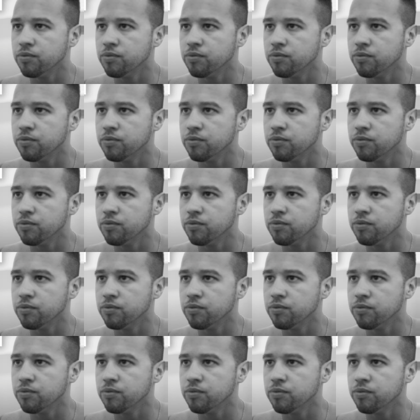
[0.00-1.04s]

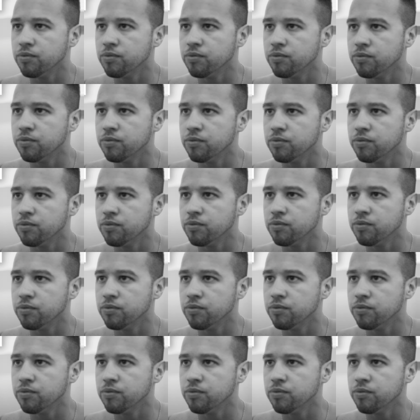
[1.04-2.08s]

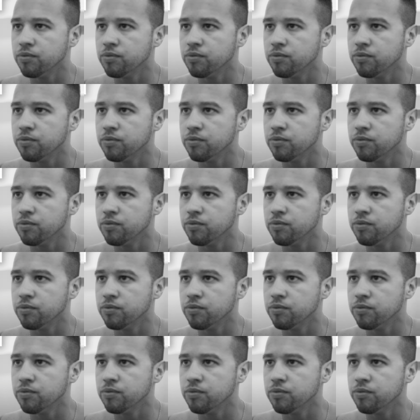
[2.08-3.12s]

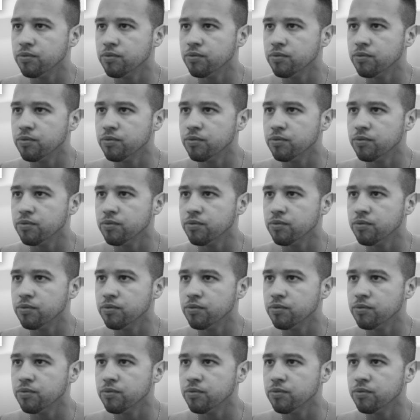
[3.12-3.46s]
(no lip movement)